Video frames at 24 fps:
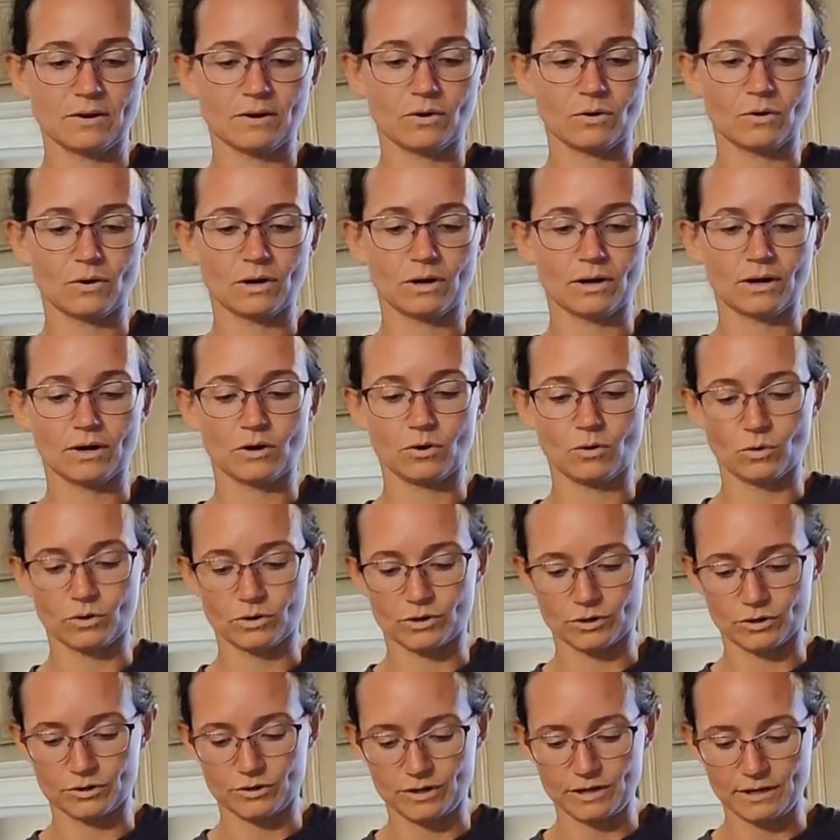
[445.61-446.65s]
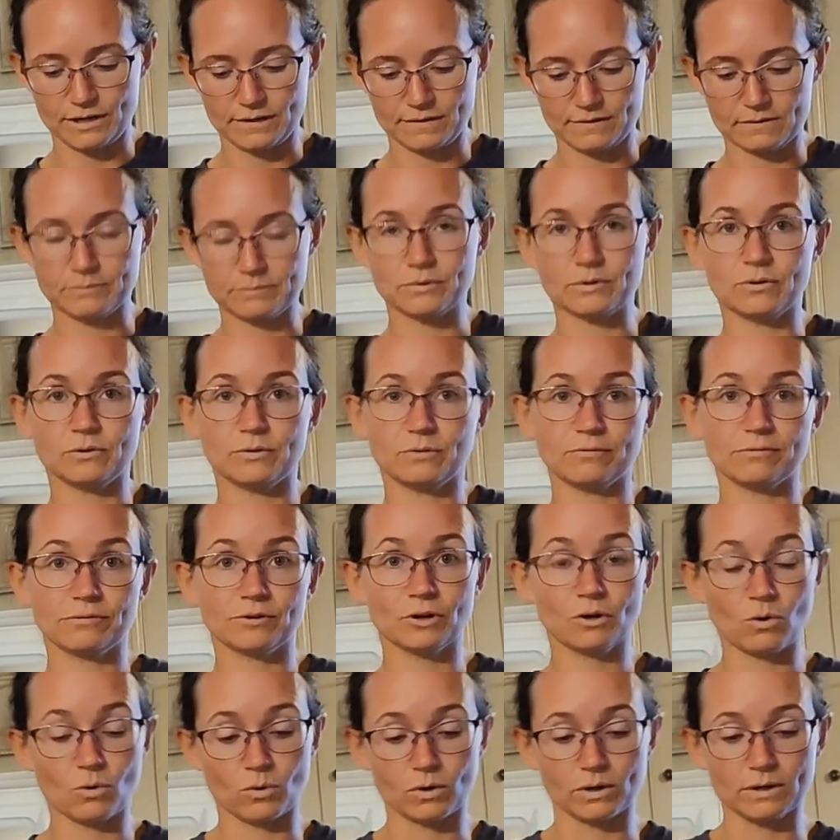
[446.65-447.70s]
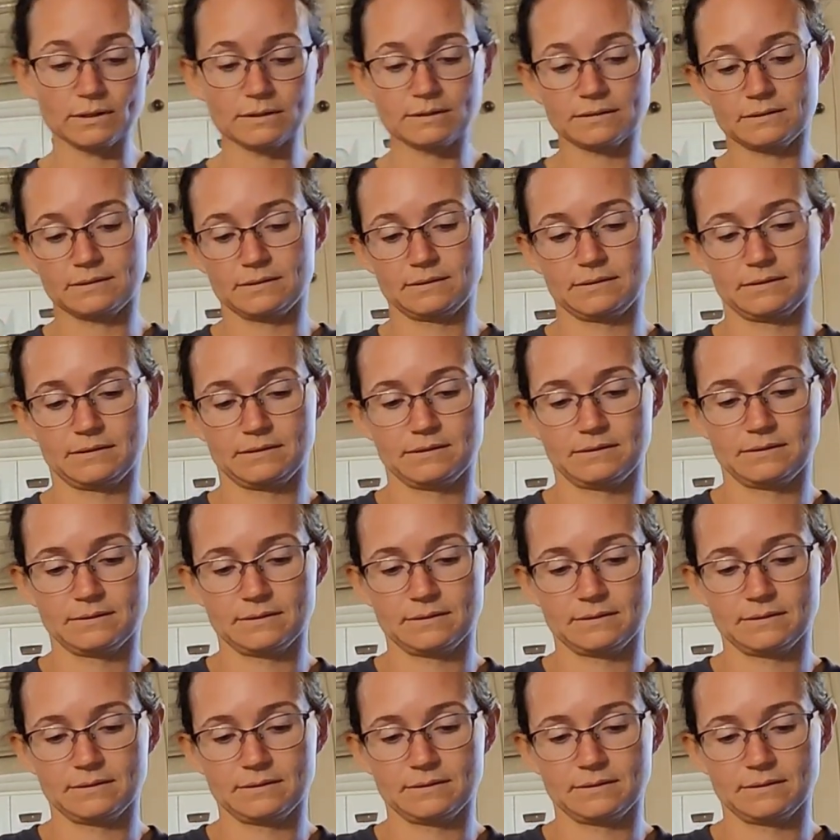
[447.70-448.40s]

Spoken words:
or 1/4 teaspoon for quarts.